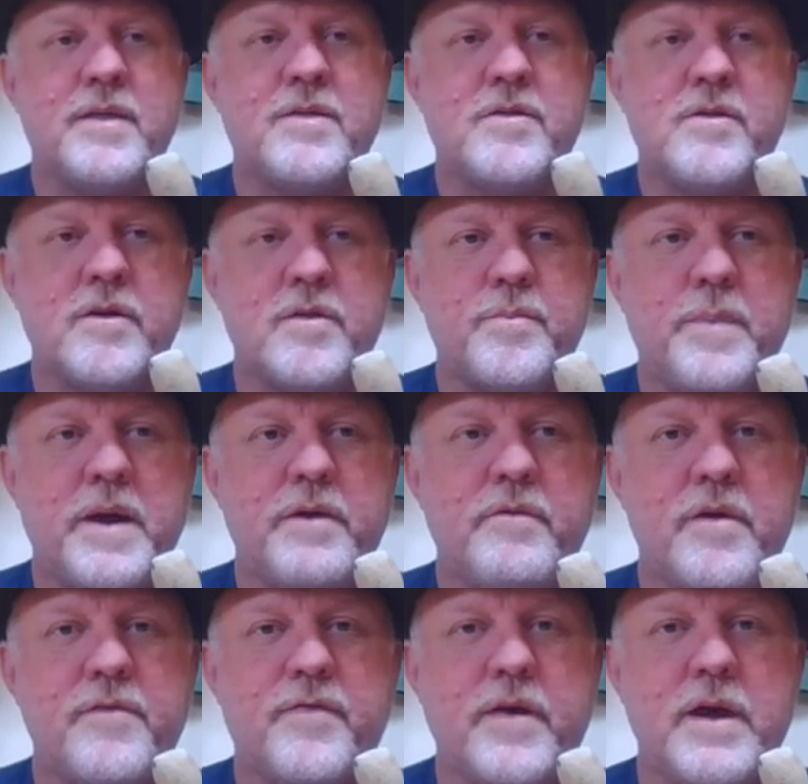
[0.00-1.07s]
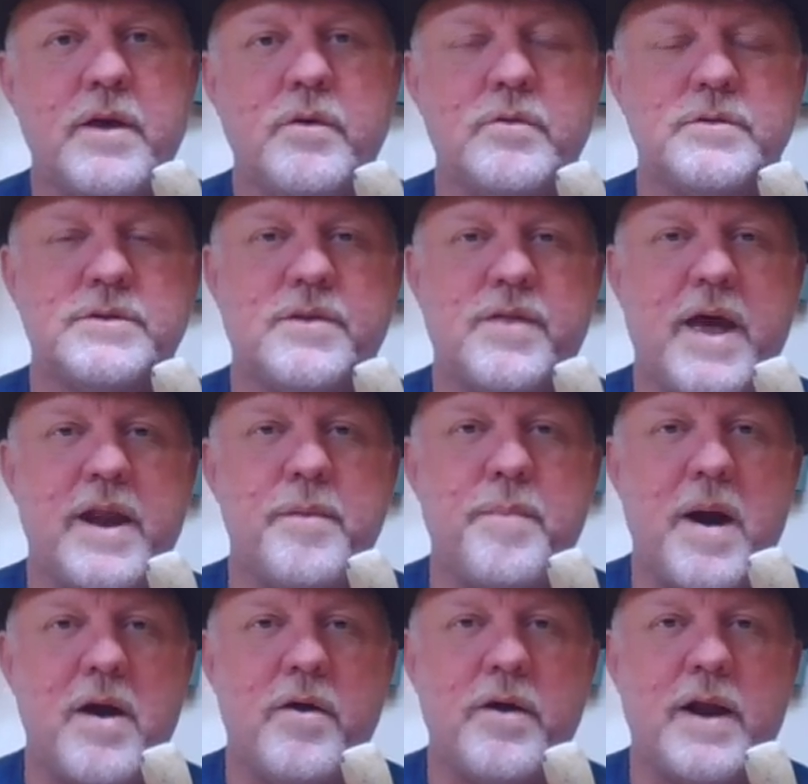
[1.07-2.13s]
it's just been revealed that
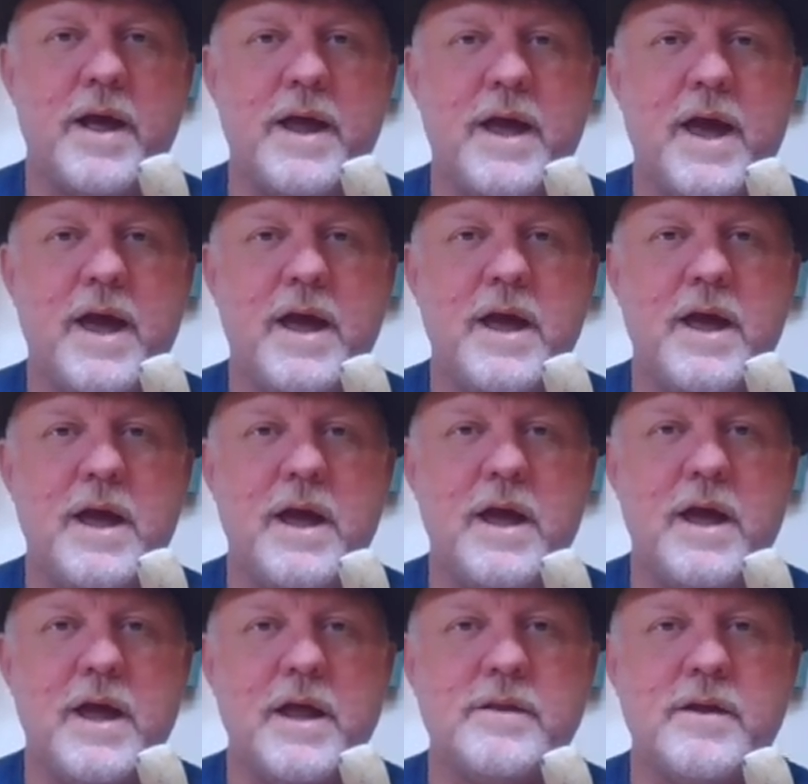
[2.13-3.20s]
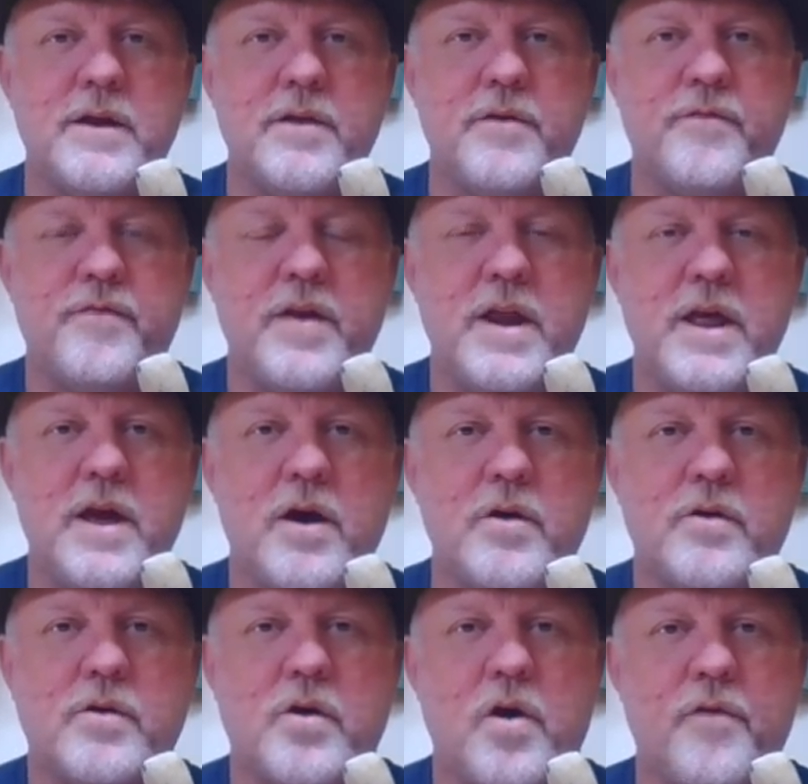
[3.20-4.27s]
apparently he did a
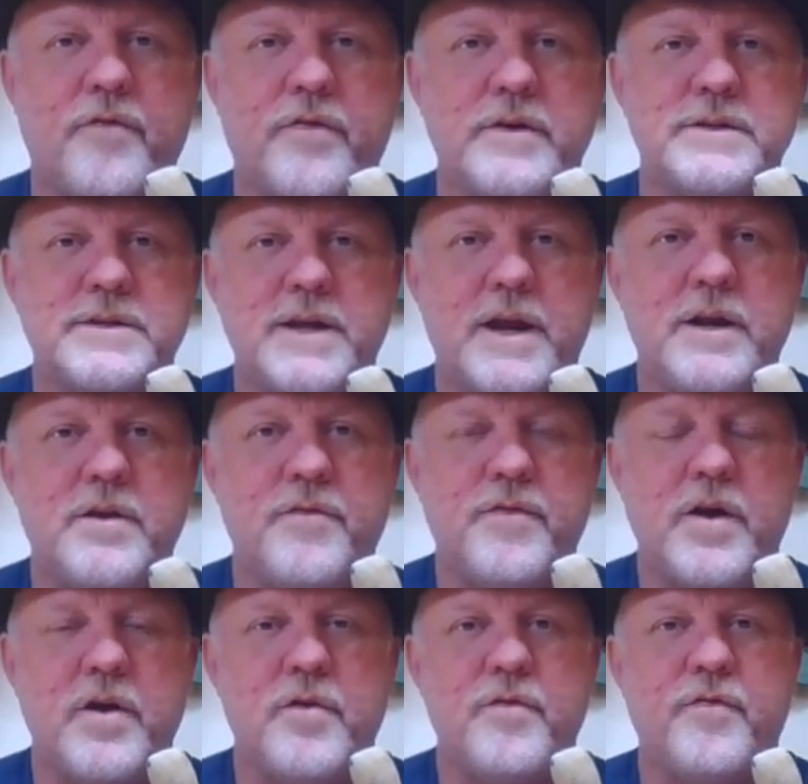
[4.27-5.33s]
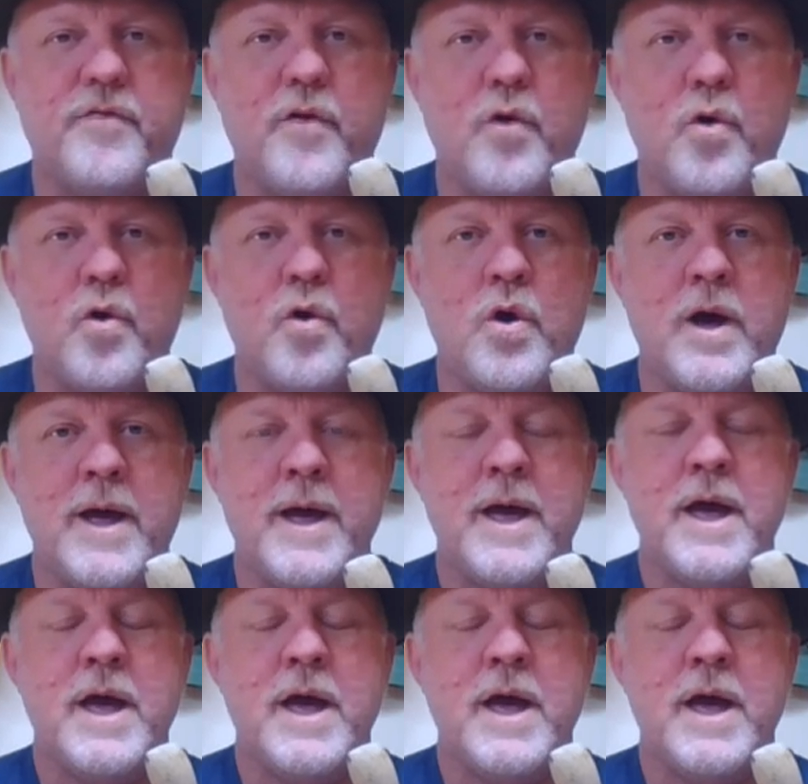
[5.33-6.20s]
video conference interview for